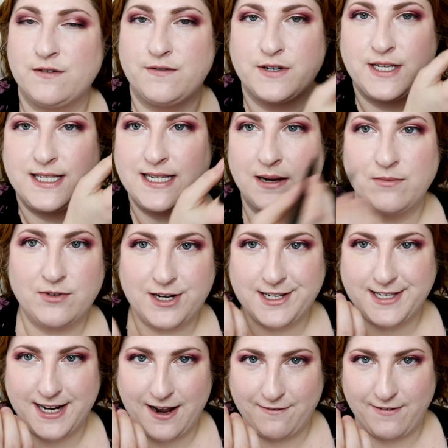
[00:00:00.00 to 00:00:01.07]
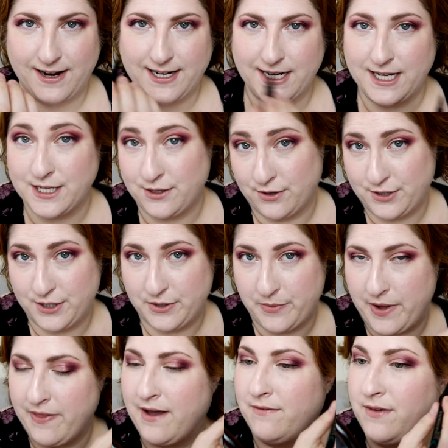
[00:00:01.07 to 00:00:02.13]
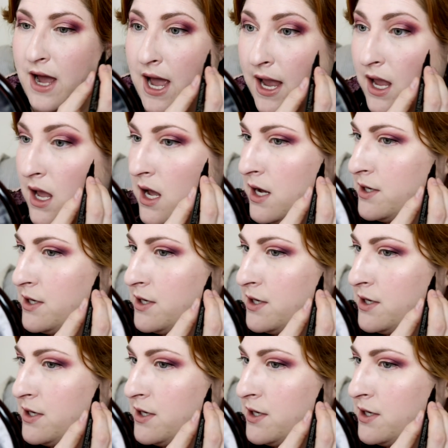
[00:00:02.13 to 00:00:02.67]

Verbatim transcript: For some reason, I find it easier to do my left eye,